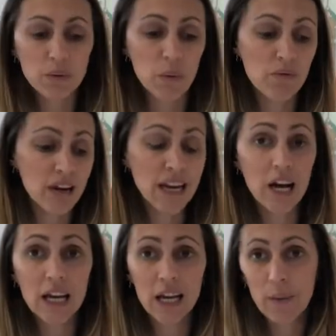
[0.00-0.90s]
And we were really
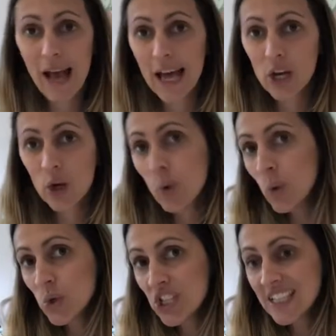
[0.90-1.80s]
lucky. We had a
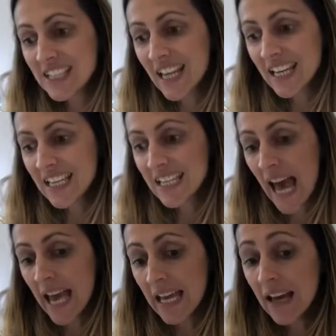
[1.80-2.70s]
gorgeous sunny
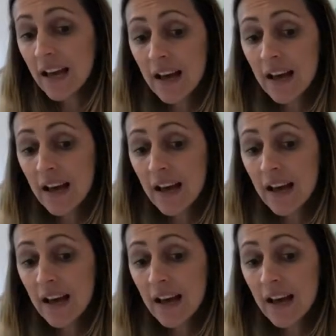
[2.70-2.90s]
day.